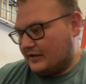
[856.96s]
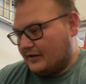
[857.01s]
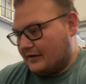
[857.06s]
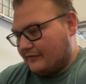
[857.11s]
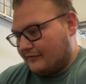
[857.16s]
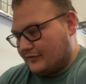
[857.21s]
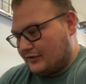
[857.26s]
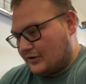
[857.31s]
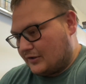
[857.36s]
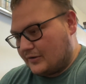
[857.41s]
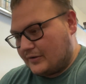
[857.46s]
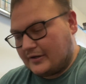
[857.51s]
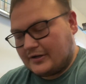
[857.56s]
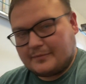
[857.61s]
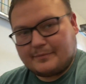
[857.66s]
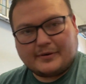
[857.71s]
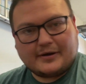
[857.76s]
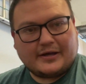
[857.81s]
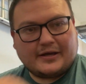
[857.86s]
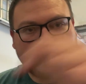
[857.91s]
If you don't know how to
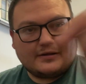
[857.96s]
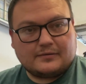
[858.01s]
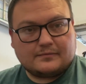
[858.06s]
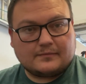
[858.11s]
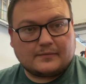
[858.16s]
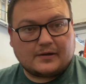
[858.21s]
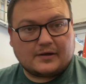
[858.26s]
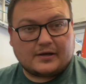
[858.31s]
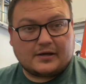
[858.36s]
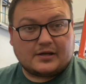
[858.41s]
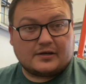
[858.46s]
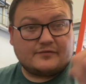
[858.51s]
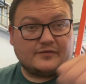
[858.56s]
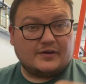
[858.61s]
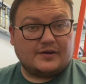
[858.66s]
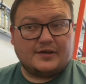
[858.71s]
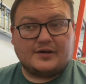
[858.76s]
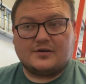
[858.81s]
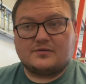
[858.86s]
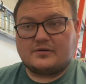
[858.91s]
paint, I got a
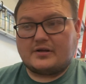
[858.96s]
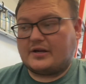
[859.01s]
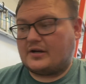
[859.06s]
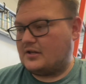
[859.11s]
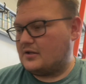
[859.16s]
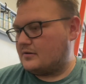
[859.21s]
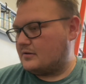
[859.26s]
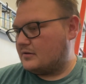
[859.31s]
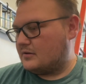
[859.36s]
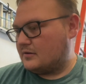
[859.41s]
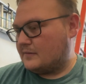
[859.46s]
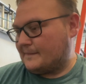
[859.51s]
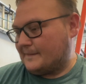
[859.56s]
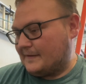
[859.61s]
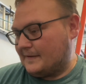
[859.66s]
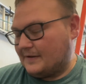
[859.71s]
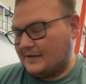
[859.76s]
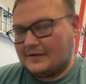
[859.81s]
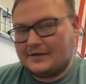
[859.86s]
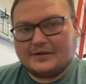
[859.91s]
video down in
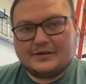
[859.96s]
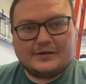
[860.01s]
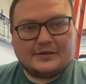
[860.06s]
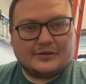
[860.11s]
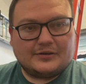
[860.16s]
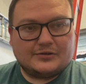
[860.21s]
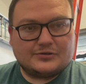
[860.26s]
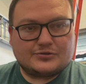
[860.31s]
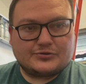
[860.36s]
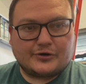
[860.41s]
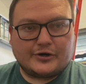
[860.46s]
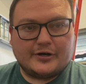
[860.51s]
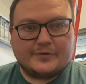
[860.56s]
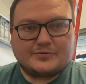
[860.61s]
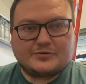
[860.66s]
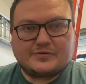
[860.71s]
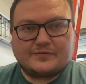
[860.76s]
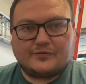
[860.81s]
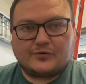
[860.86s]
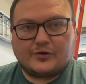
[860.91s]
the
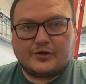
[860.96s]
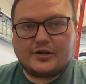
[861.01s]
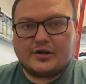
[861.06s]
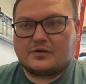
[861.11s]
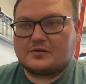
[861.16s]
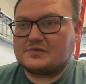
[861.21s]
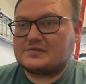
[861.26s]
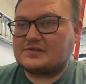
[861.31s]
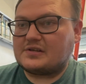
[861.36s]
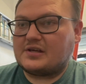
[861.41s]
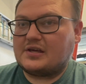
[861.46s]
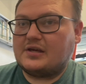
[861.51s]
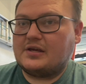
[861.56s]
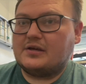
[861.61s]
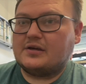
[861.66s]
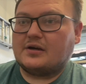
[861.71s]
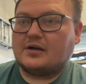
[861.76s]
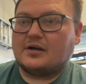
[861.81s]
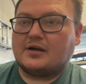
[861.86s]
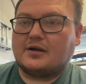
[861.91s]
description for y'all to
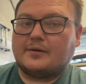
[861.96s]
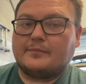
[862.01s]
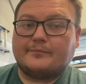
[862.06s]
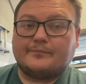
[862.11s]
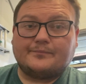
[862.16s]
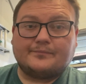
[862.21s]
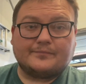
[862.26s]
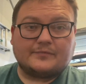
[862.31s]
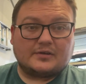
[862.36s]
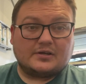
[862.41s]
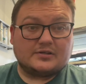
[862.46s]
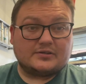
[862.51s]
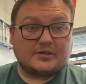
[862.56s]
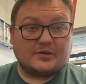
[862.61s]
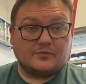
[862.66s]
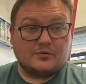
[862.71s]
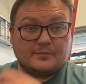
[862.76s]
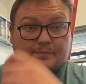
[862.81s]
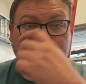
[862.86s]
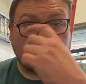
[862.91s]
see. Let's get
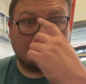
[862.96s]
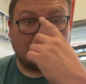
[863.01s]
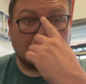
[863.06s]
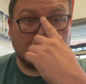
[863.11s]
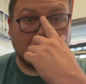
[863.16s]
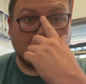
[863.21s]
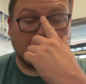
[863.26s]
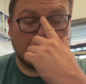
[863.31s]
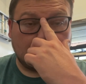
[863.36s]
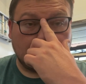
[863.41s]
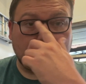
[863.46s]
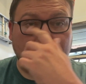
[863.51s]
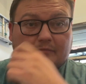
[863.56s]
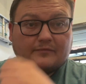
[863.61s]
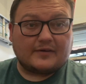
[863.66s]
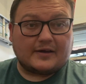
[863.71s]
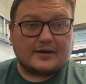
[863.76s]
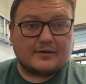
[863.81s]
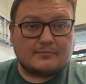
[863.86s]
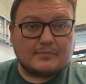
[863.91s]
one painted up and
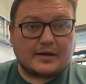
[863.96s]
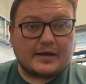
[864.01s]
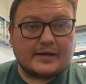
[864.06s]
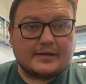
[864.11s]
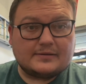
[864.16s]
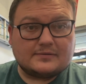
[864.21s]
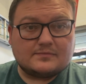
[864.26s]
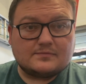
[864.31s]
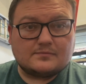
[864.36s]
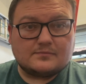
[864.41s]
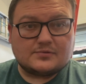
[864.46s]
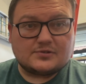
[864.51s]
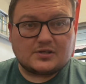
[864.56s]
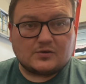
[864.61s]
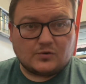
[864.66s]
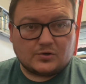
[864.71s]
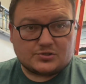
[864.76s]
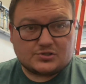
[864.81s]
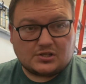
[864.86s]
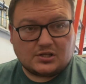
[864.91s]
find a bait and see
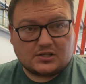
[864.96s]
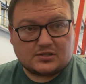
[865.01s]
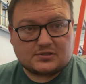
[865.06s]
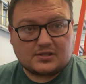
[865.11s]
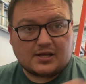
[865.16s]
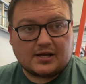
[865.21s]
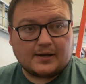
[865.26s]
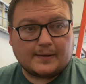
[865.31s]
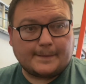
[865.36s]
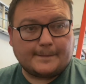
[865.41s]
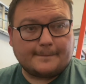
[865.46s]
what she looks like.